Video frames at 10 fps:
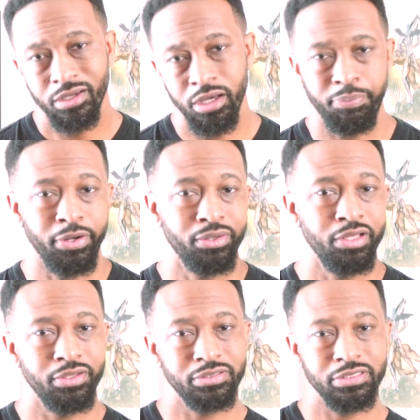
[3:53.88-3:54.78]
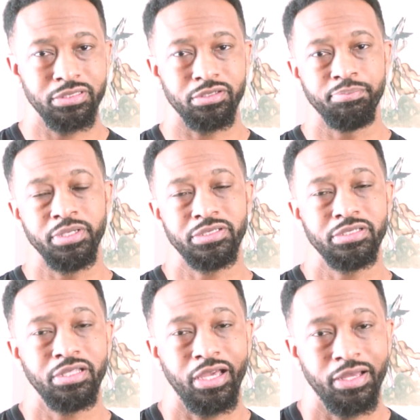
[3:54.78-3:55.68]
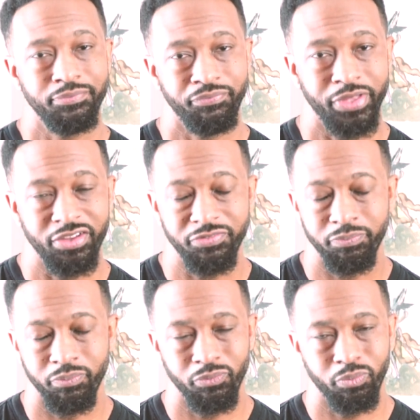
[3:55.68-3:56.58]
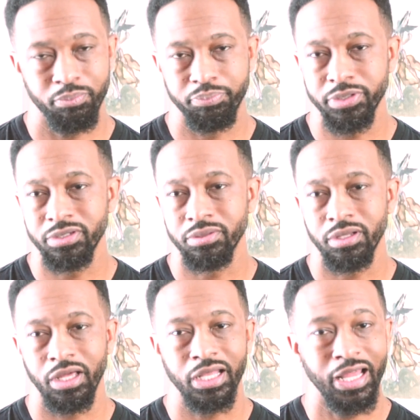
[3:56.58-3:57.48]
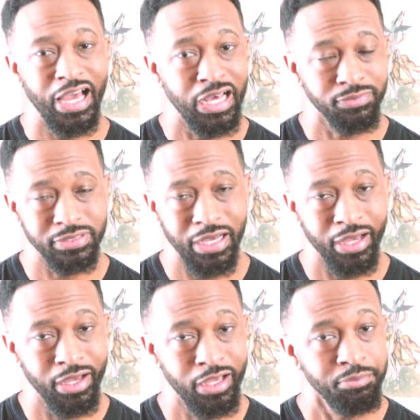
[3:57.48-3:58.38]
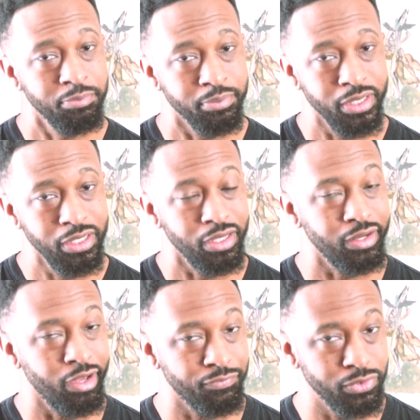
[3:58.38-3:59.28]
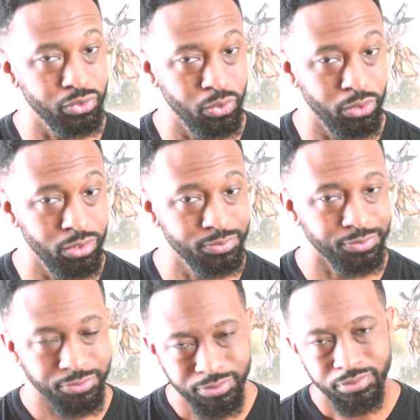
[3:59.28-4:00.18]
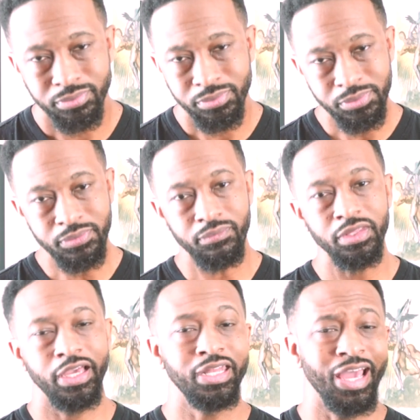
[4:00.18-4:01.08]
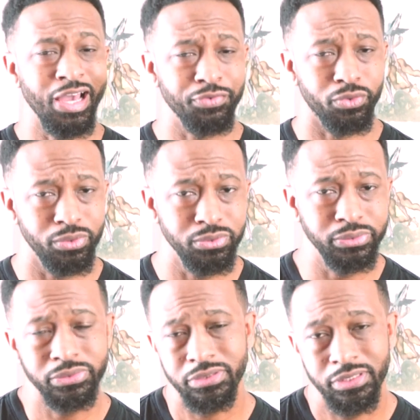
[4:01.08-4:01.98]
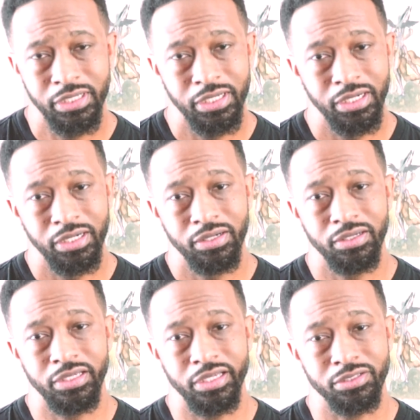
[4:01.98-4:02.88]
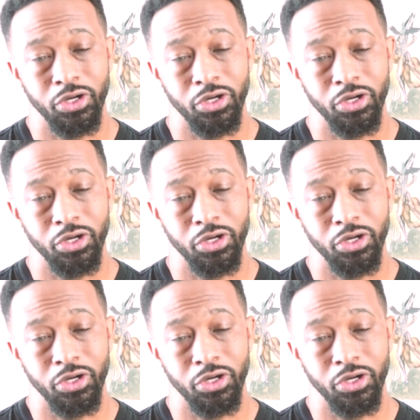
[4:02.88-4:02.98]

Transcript: apparently this is a mission that they've put a lot of time, money, and effort toward, and to have Cruz get